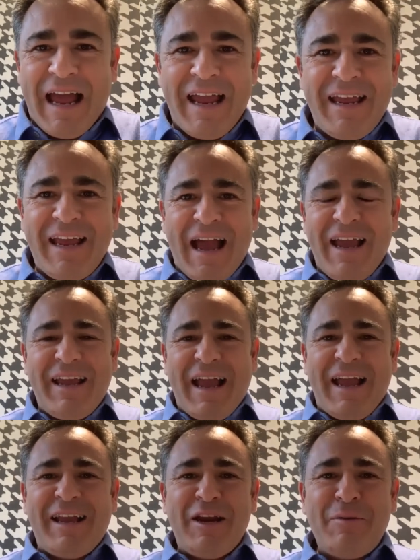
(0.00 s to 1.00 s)
I
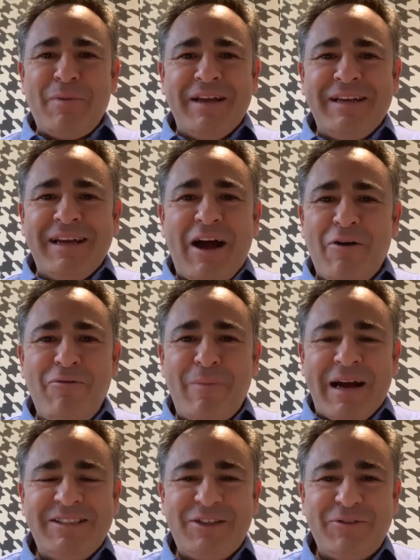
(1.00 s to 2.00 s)
can imagine how
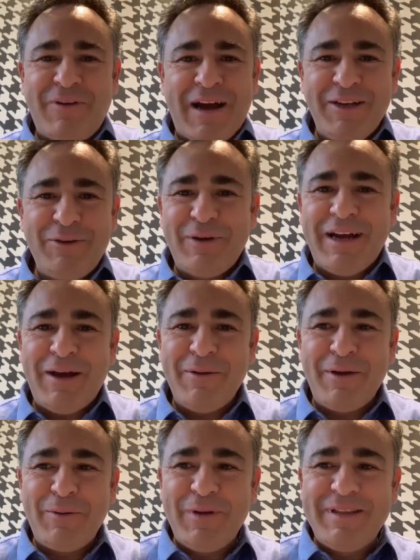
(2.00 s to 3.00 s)
much fun you're
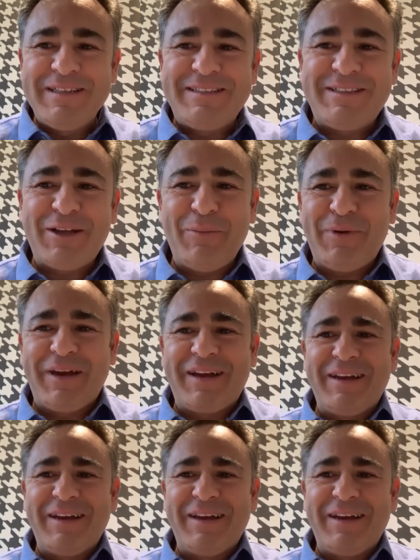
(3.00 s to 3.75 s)
having with this topic,